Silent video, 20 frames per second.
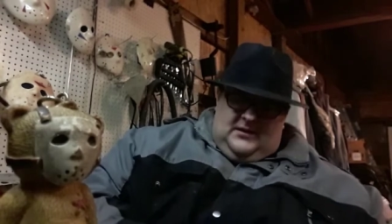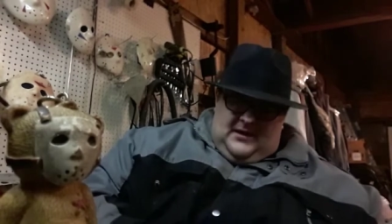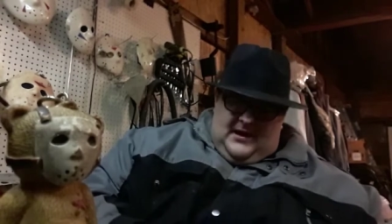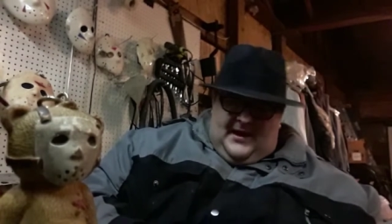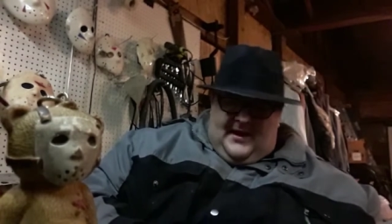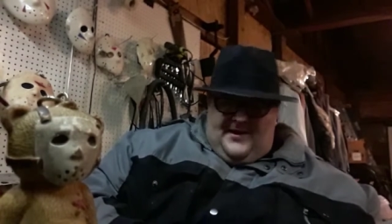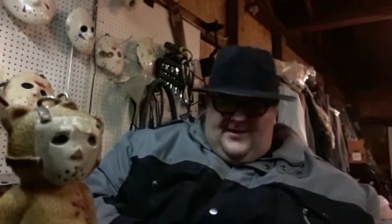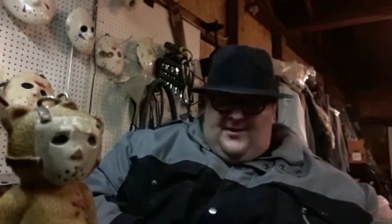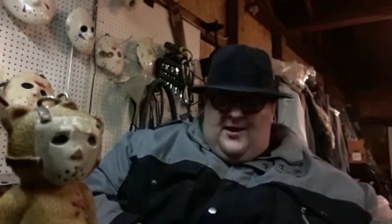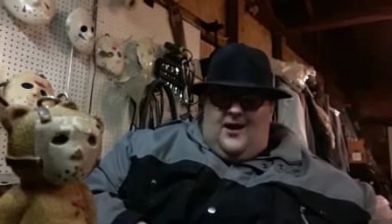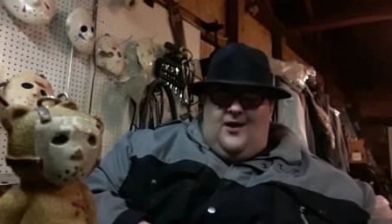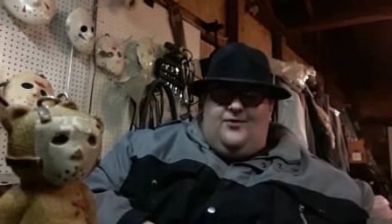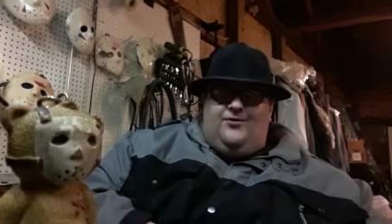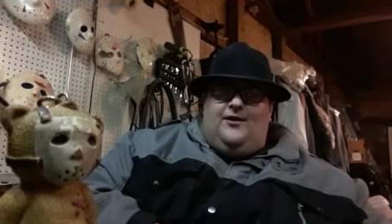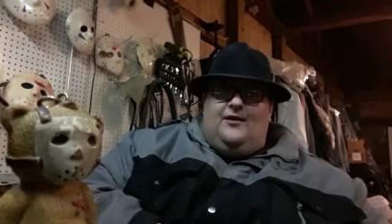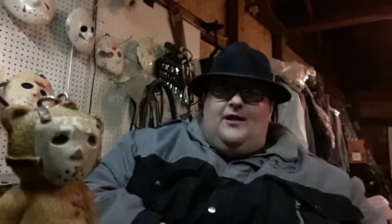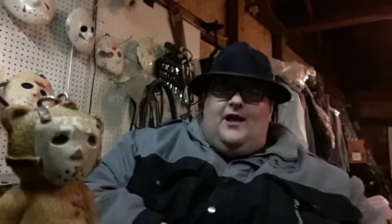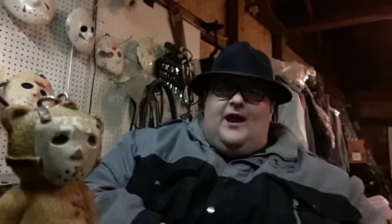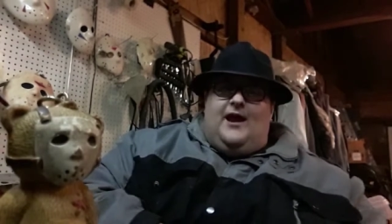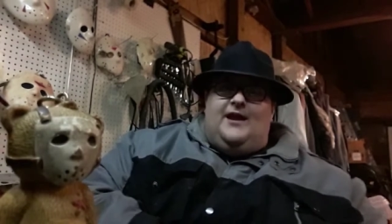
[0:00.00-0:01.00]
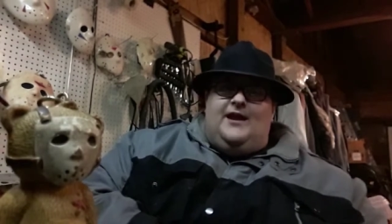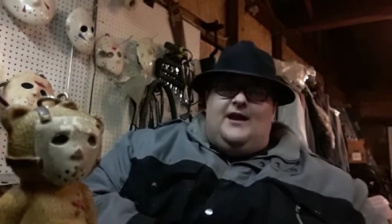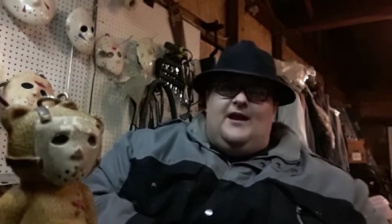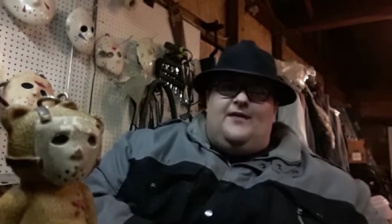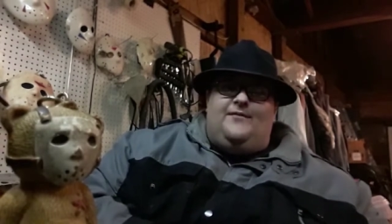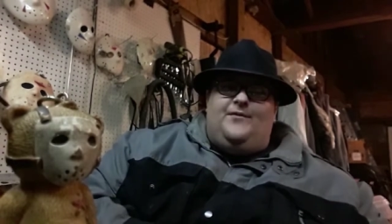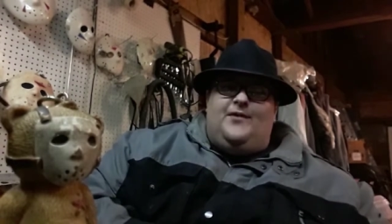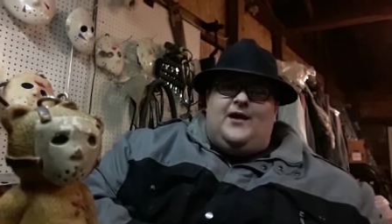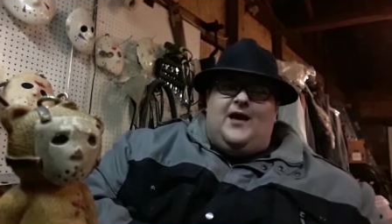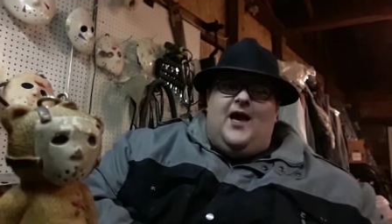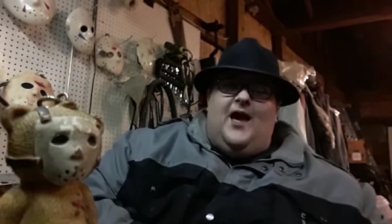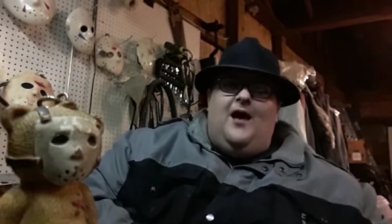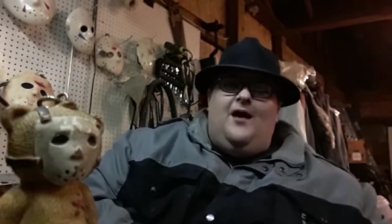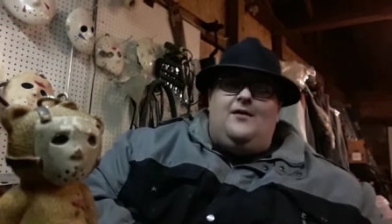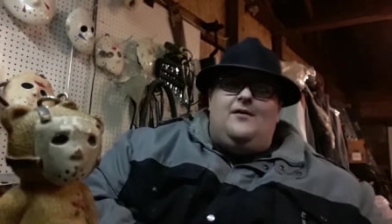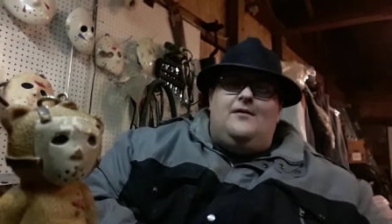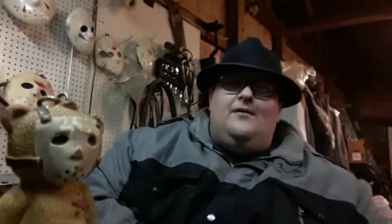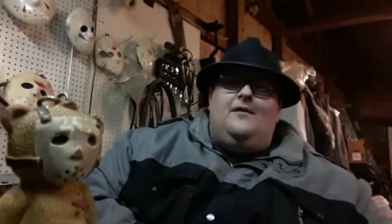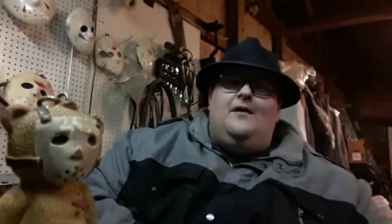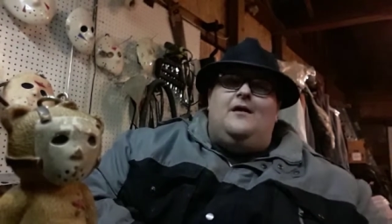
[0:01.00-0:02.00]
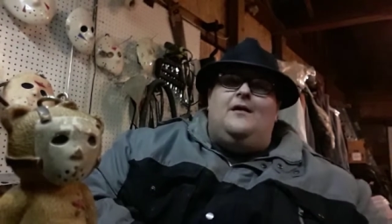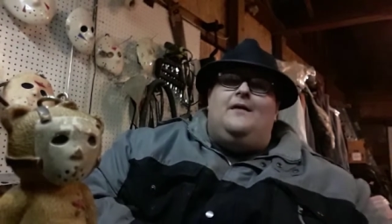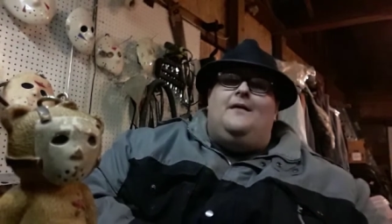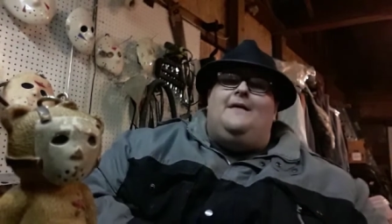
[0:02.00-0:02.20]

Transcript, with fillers: And he tells the lady at the counter